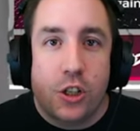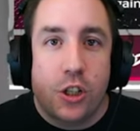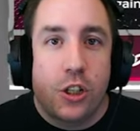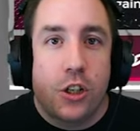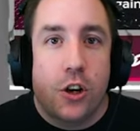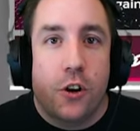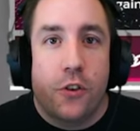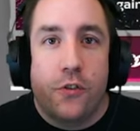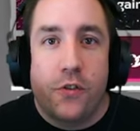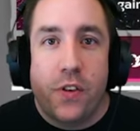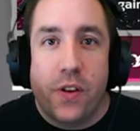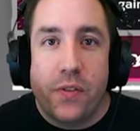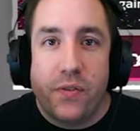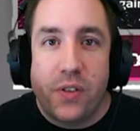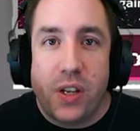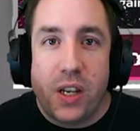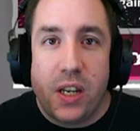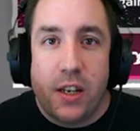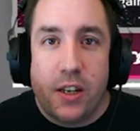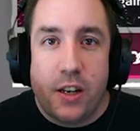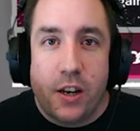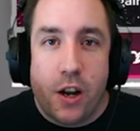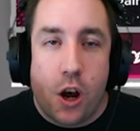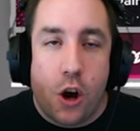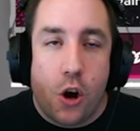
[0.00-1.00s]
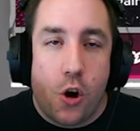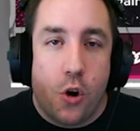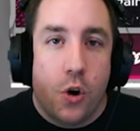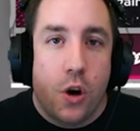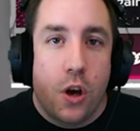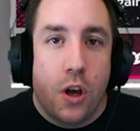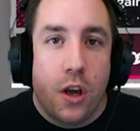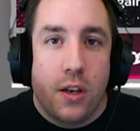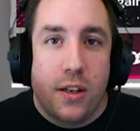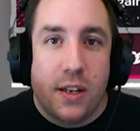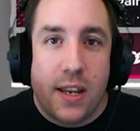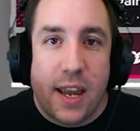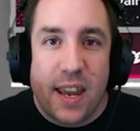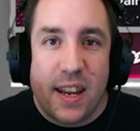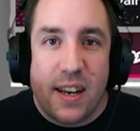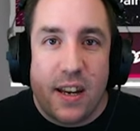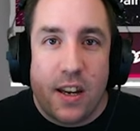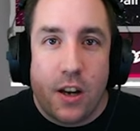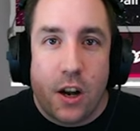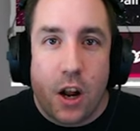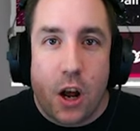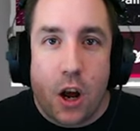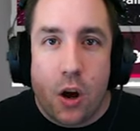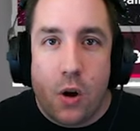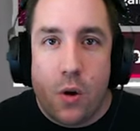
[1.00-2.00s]
You'd go fifteen and oh, ten
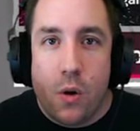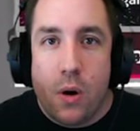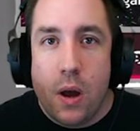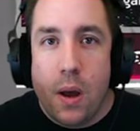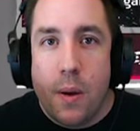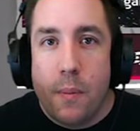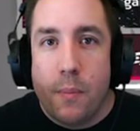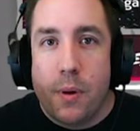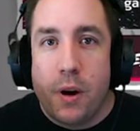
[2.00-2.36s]
and oh.